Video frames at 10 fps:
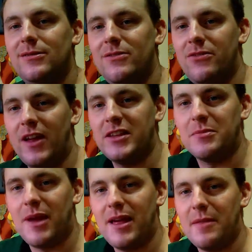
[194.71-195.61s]
reflector
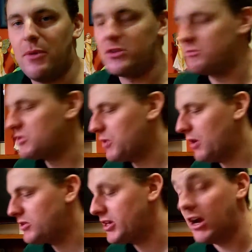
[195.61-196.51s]
plate at the bottom as
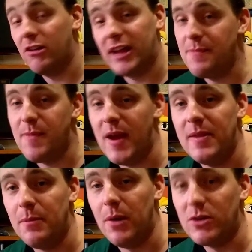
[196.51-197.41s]
well, so you can't keep it in
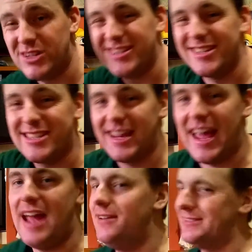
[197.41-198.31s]
the box and just
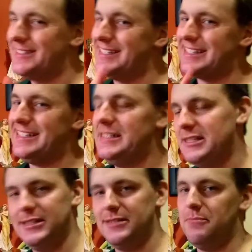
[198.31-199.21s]
scan.
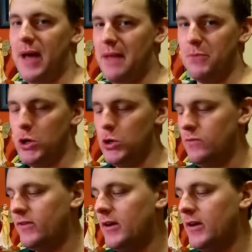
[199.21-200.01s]
Bad move.